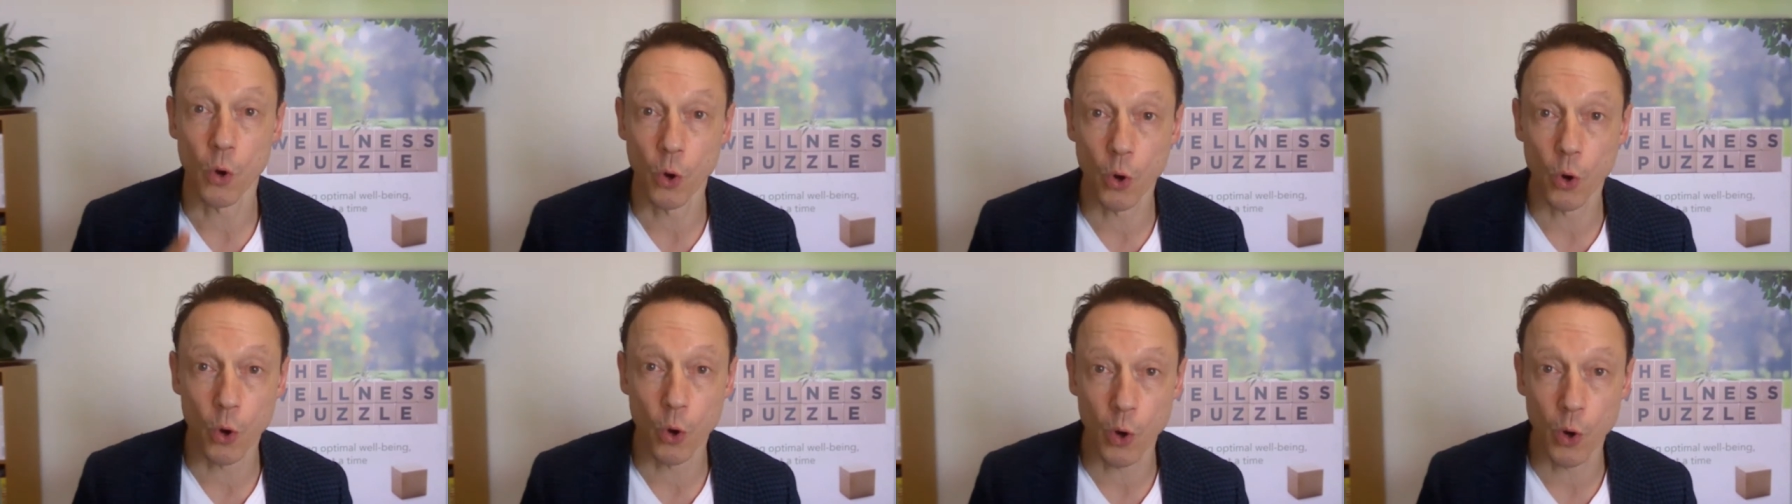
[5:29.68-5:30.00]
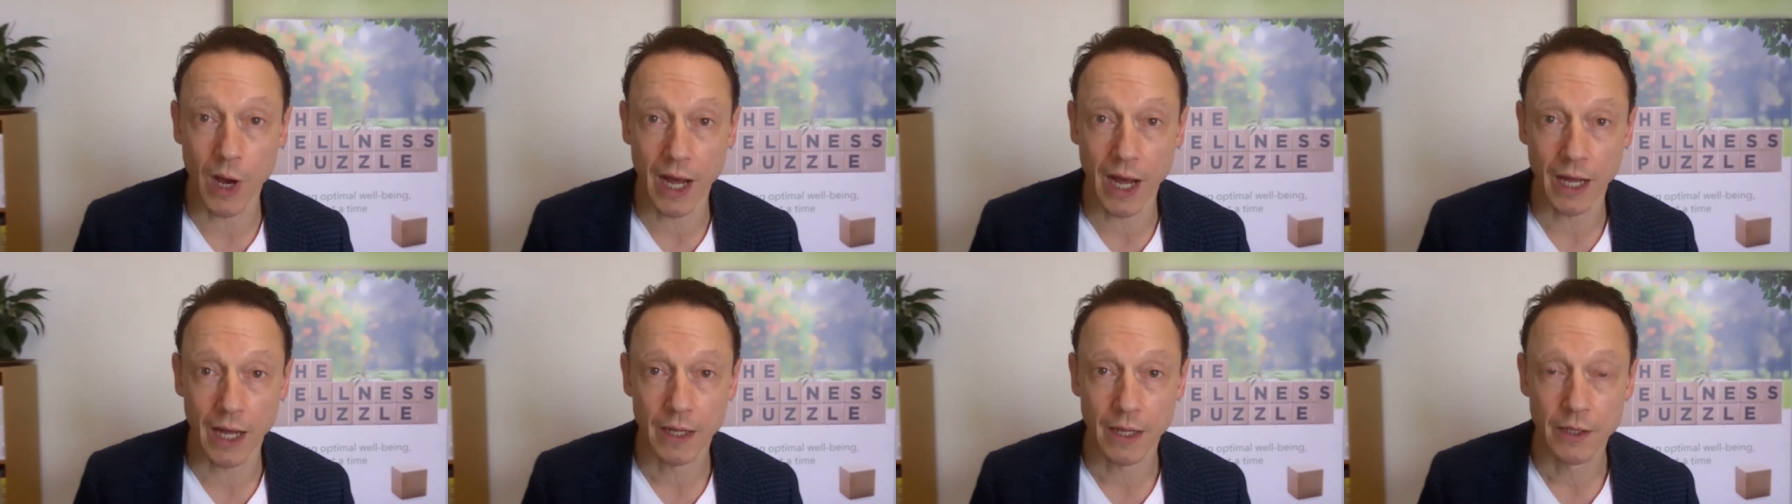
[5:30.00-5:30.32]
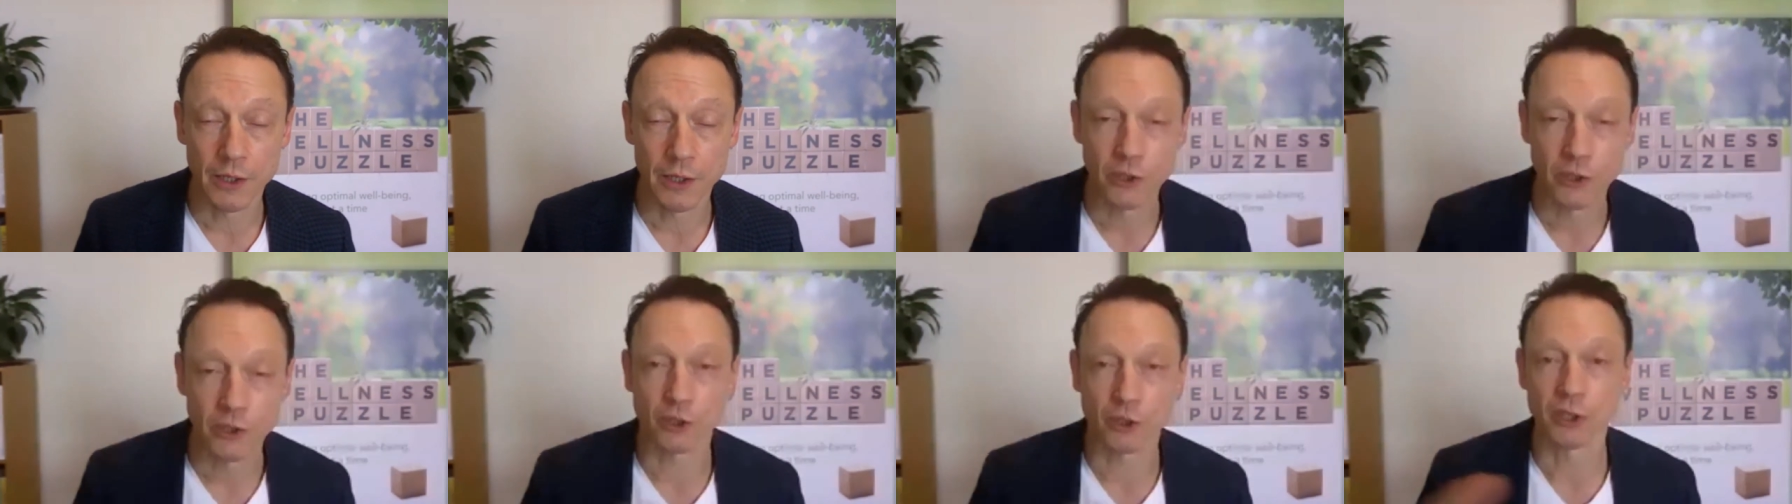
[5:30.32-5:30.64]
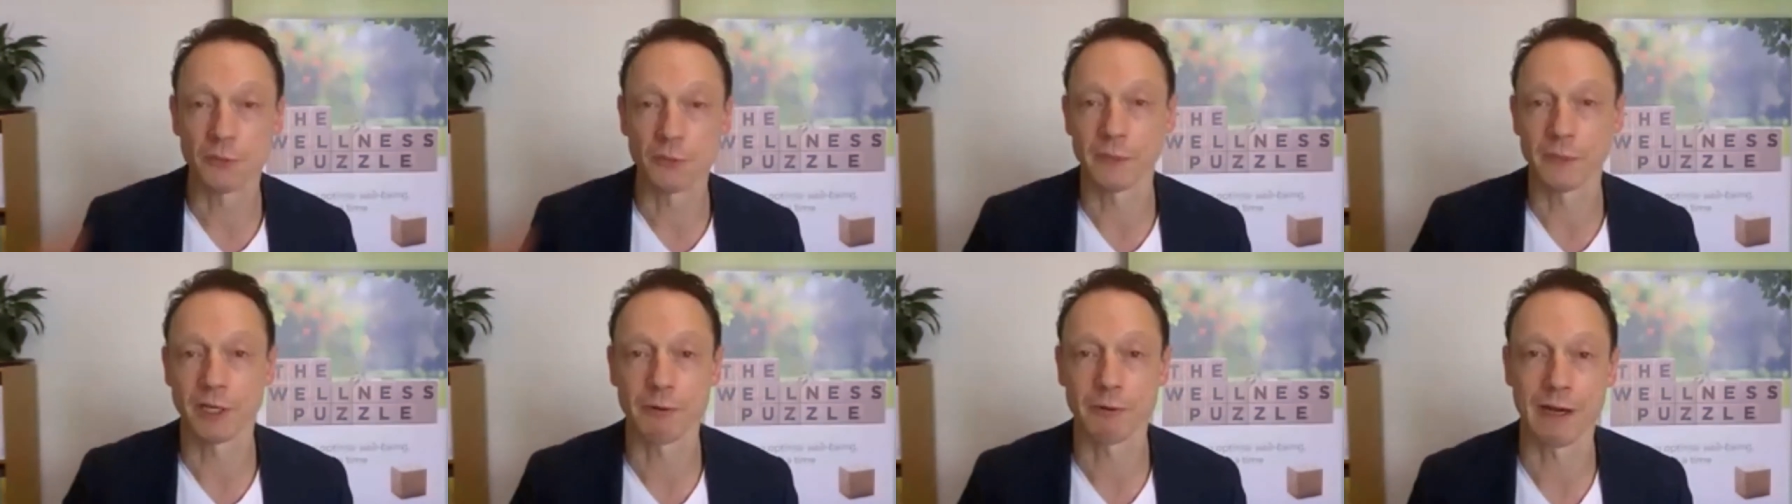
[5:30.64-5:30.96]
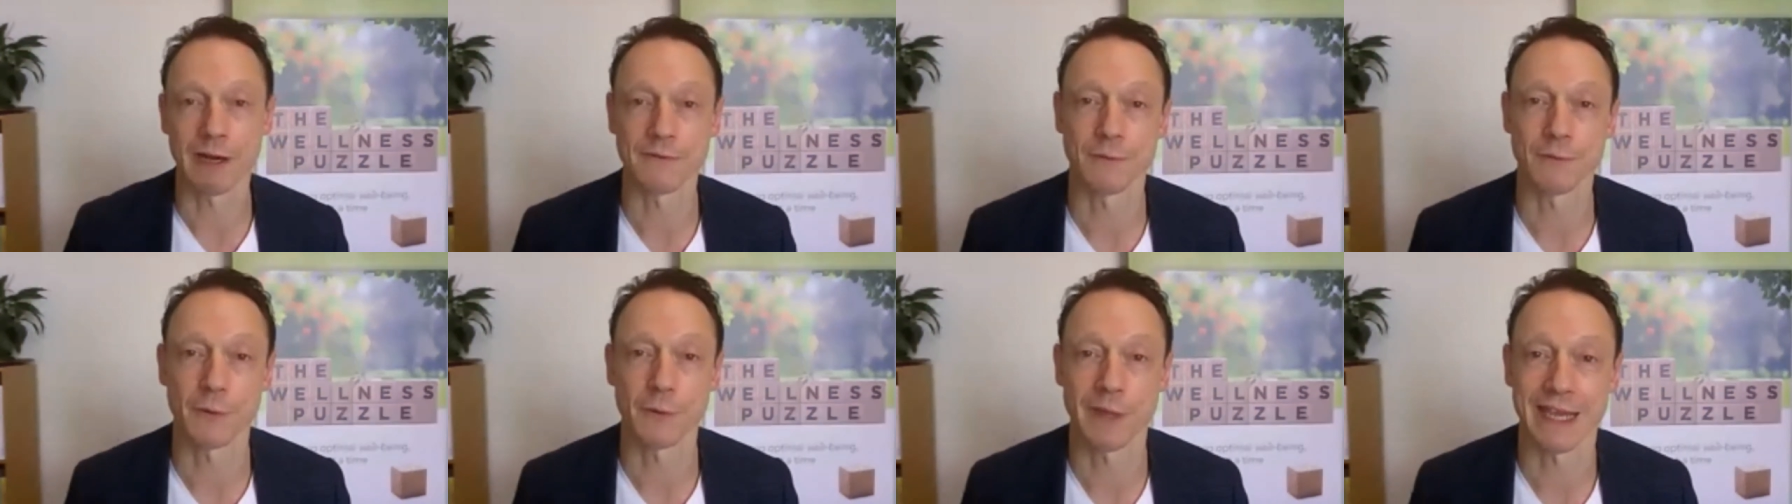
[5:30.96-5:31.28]
Or you can be
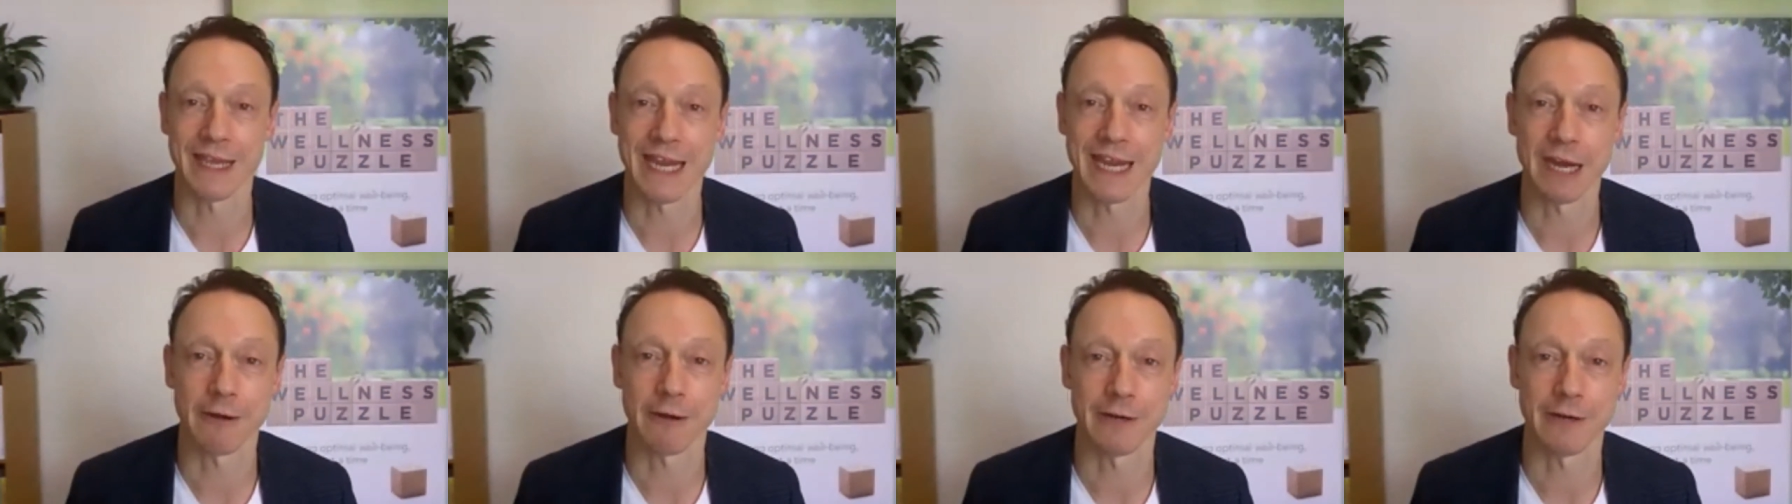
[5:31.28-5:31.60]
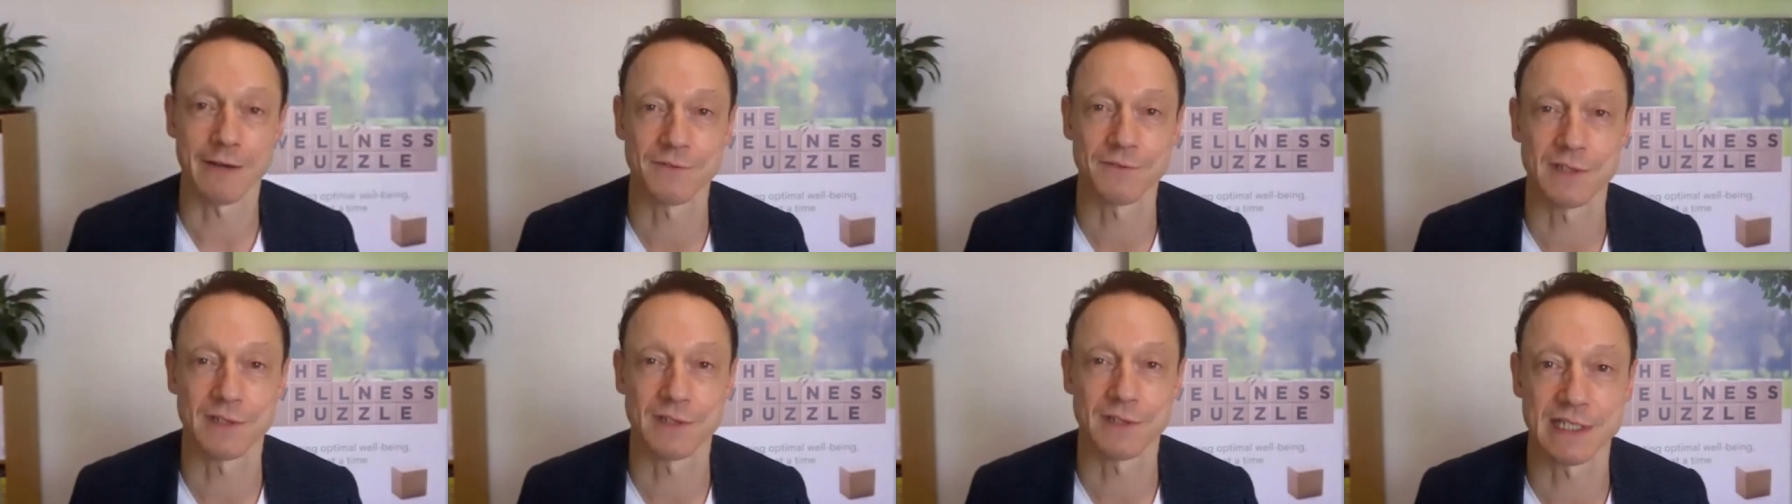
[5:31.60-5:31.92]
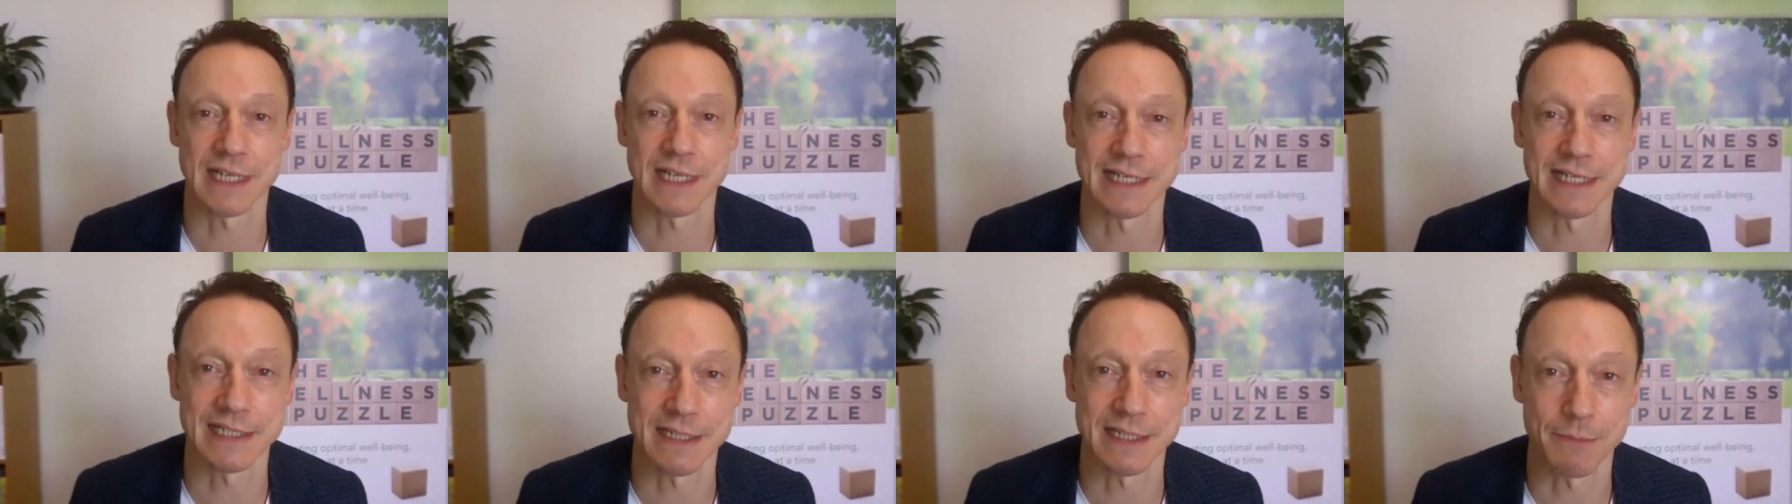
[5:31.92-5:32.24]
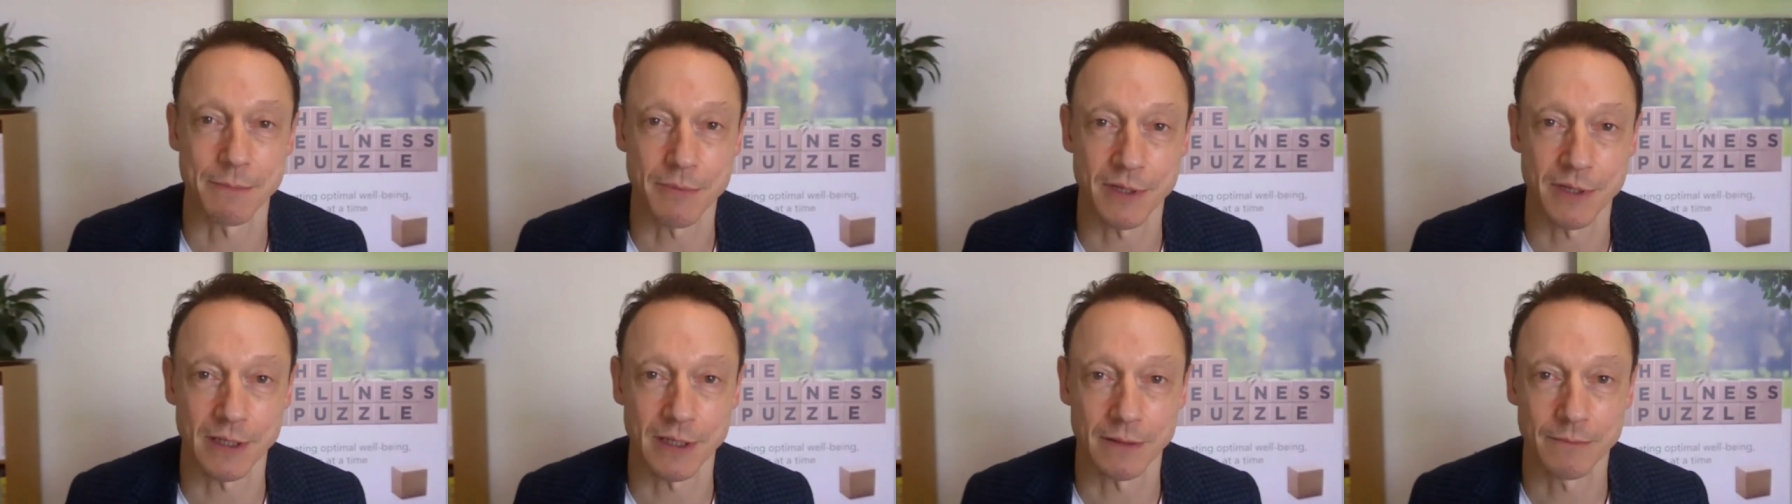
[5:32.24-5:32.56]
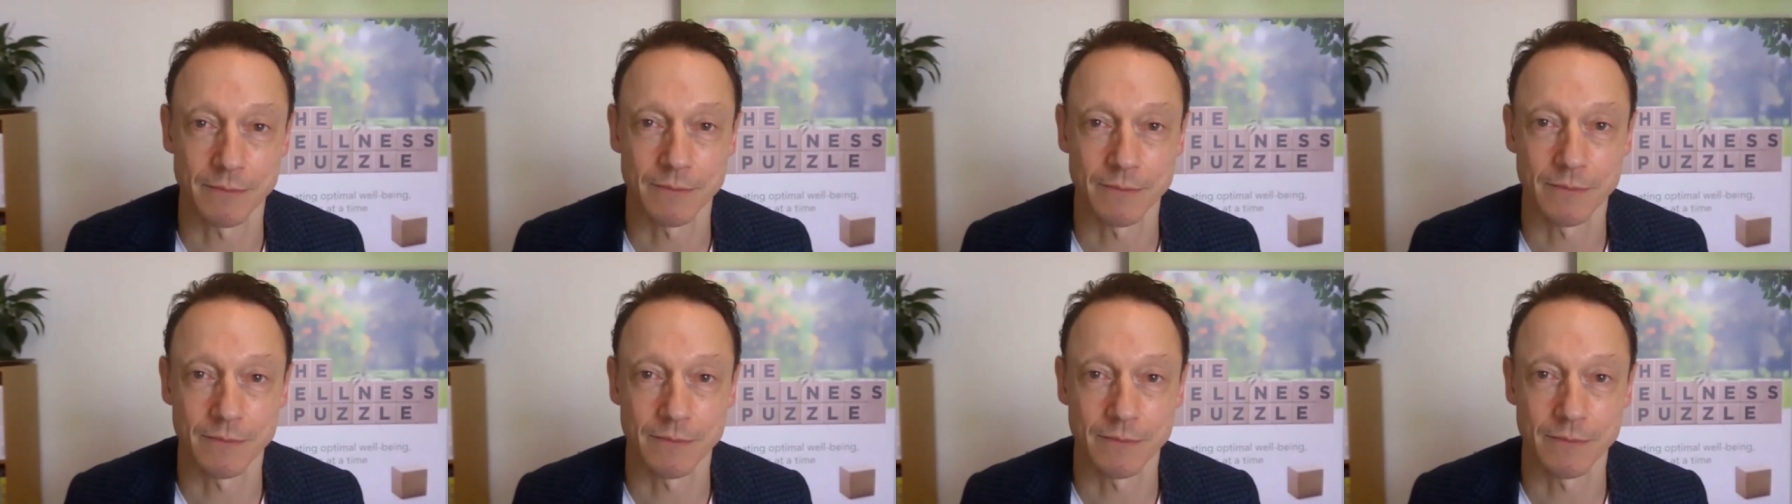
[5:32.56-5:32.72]
grateful they care enough to say something.